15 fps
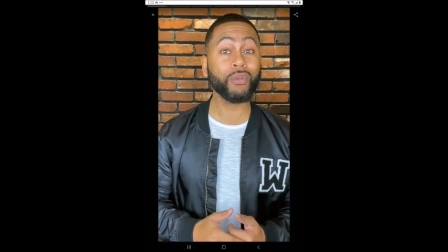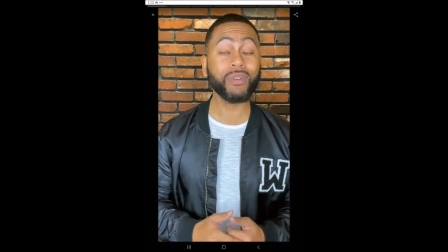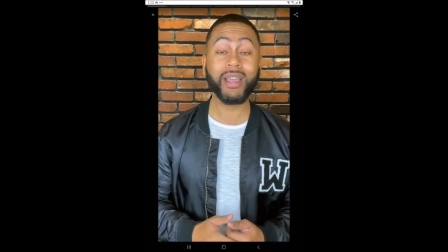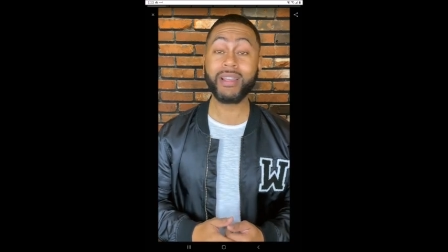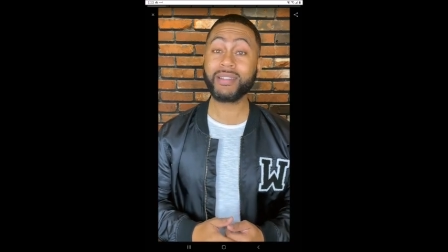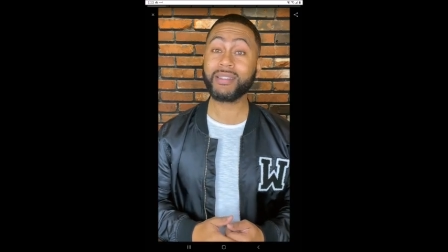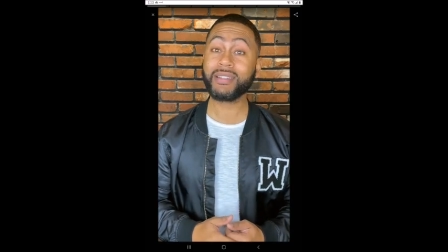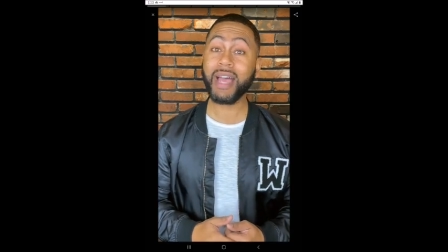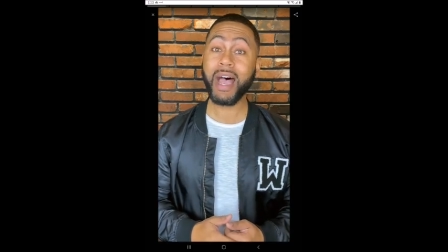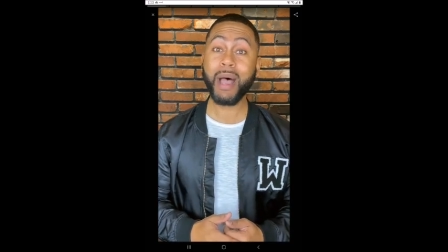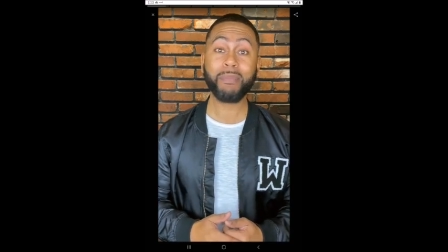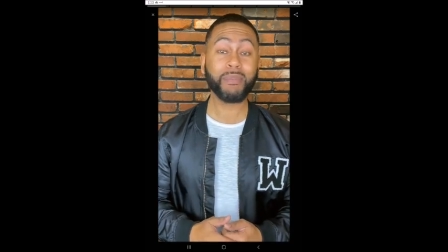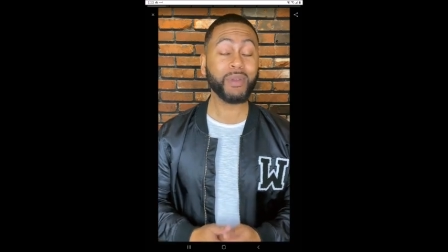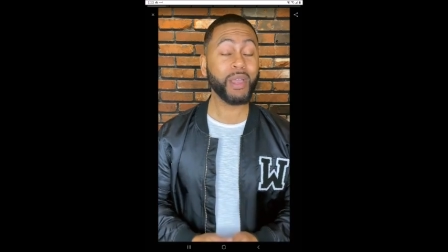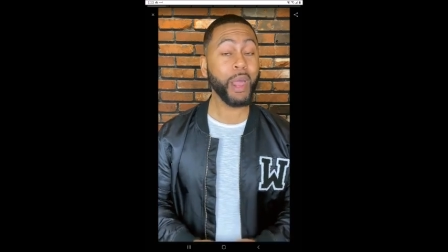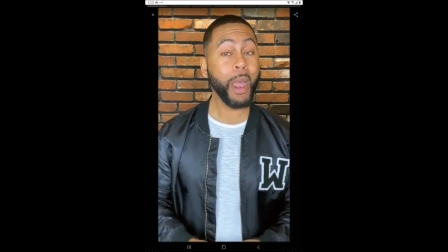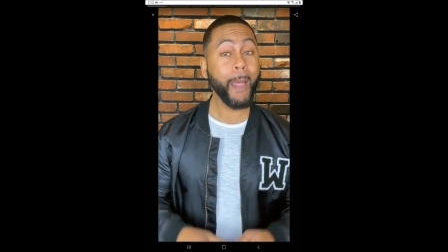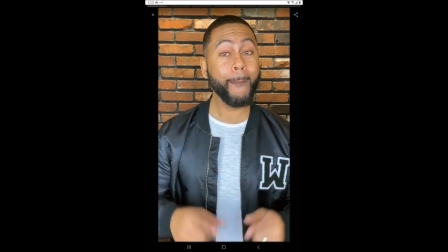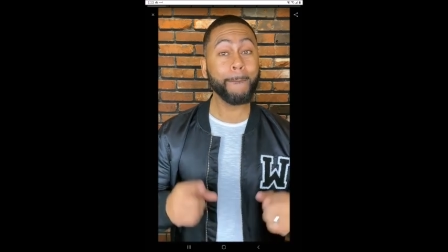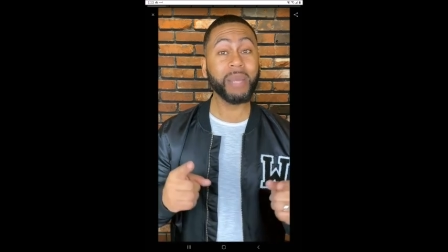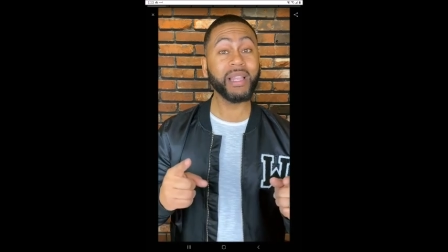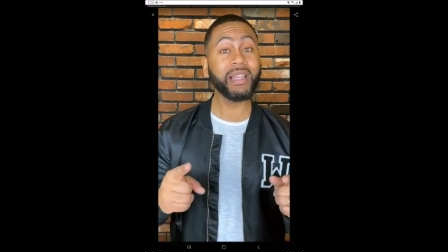stop
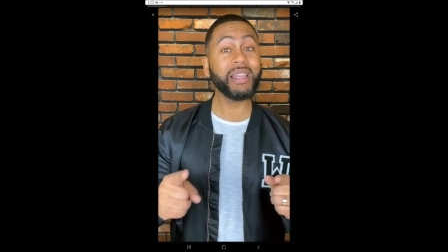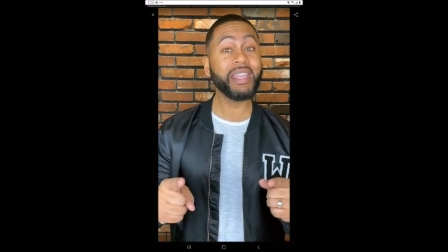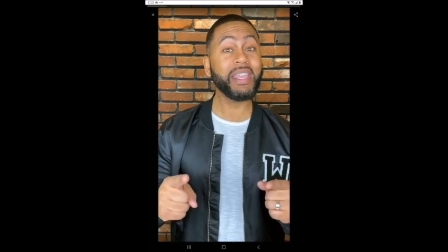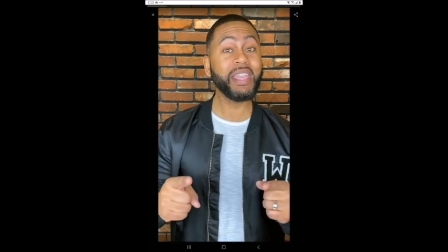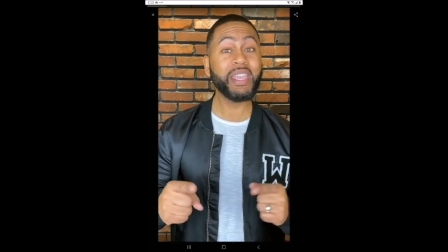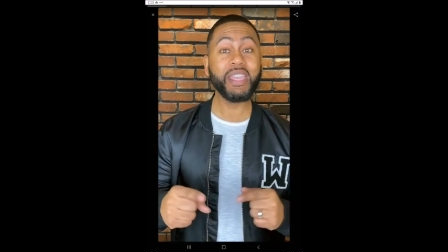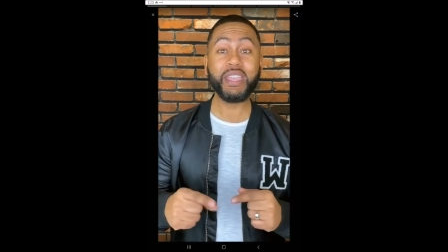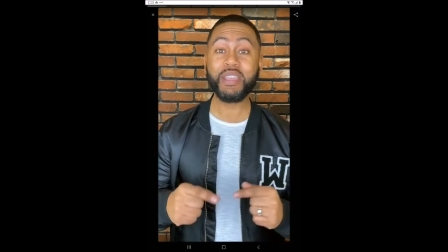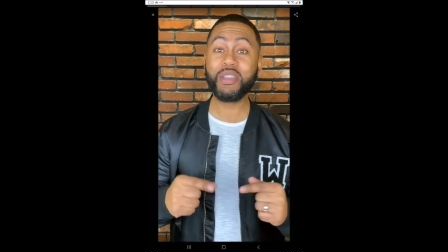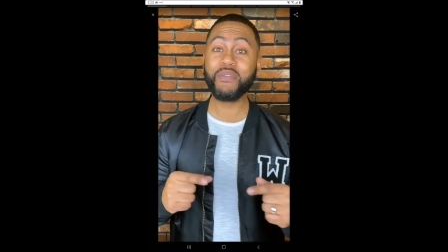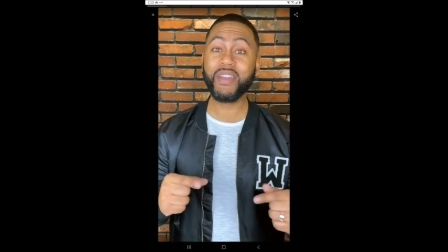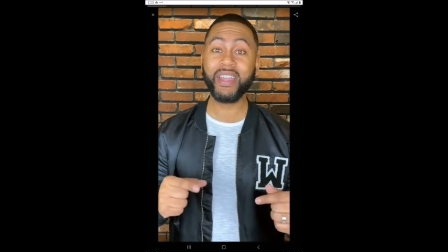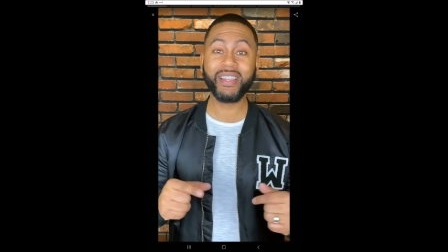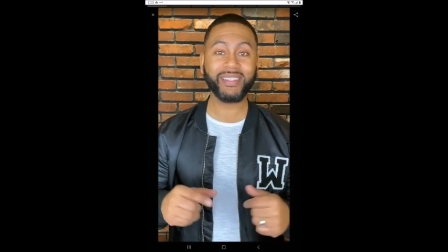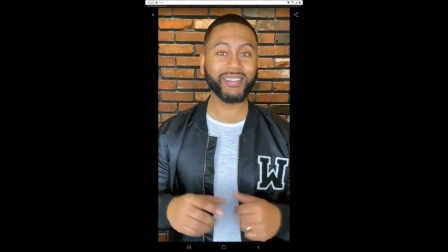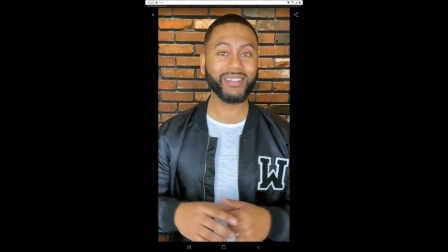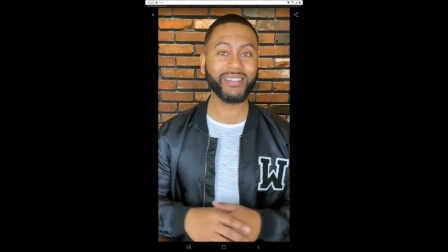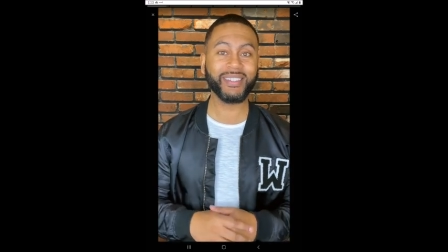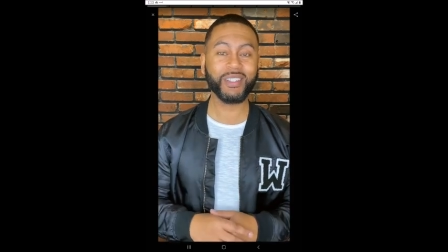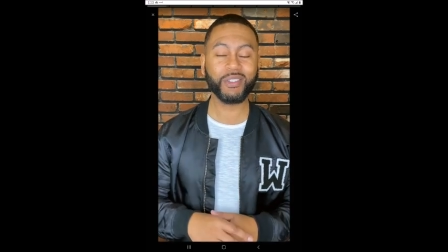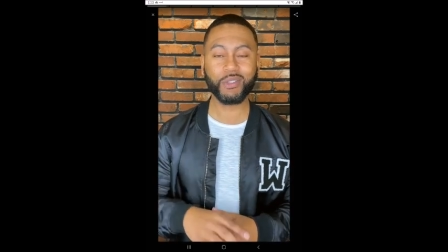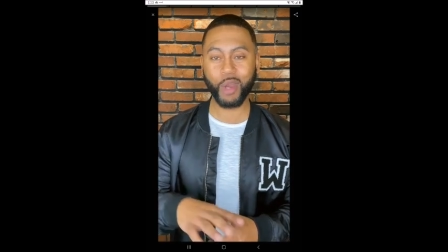believing.
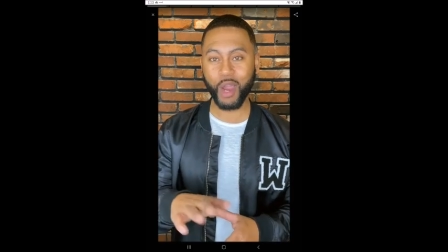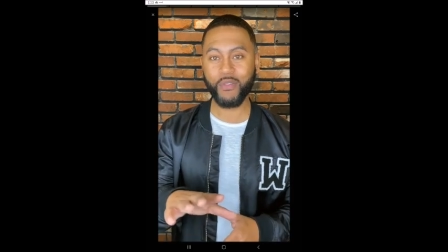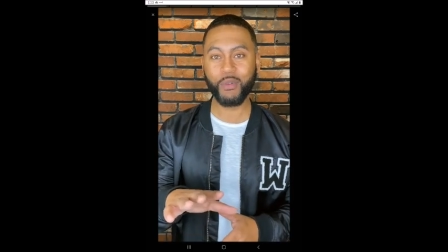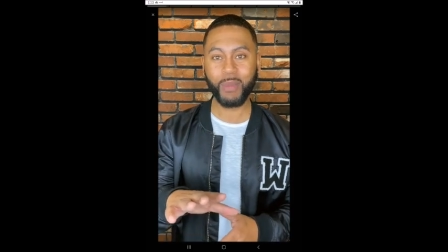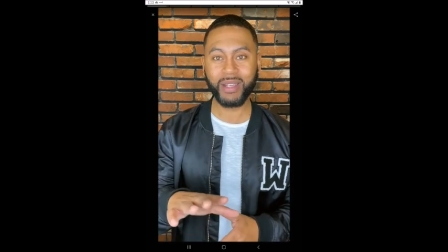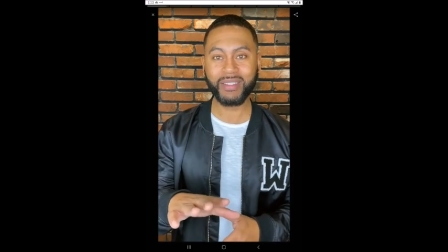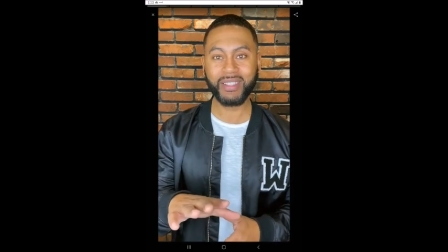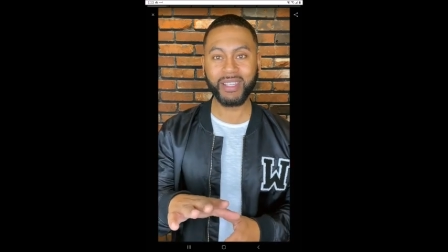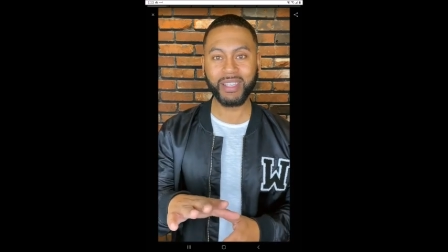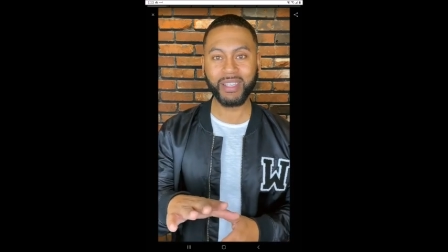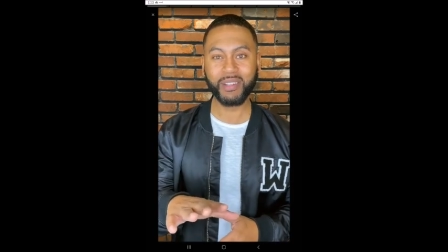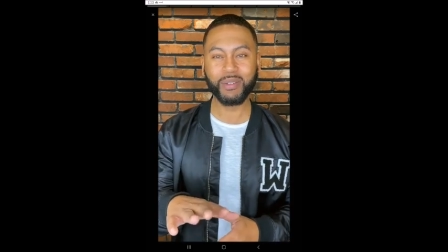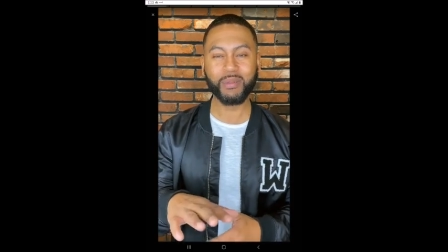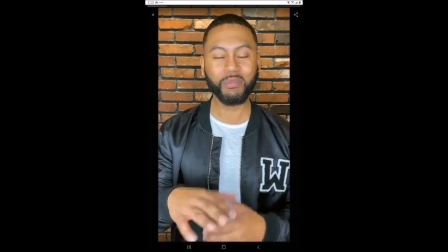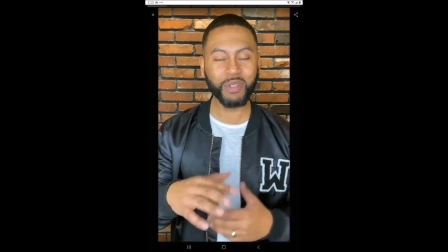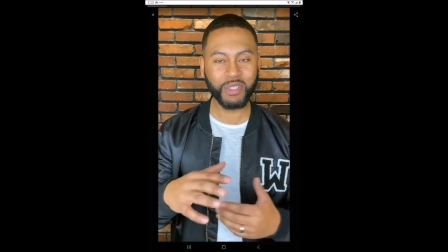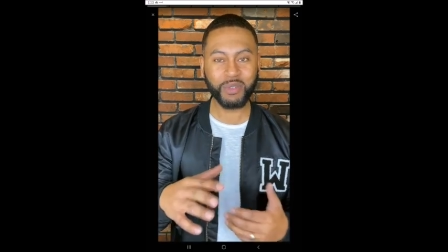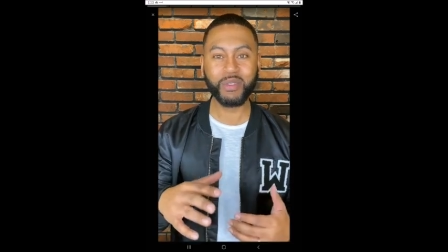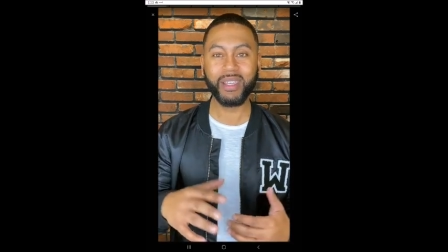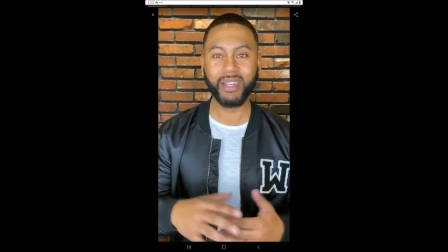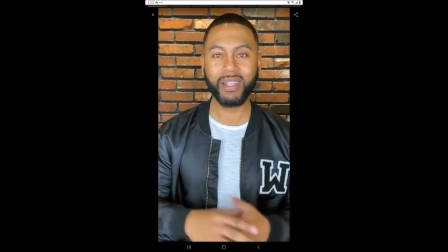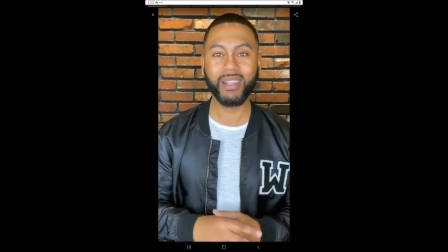Sorry for my singing, but you get
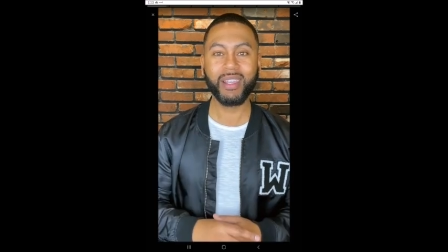it.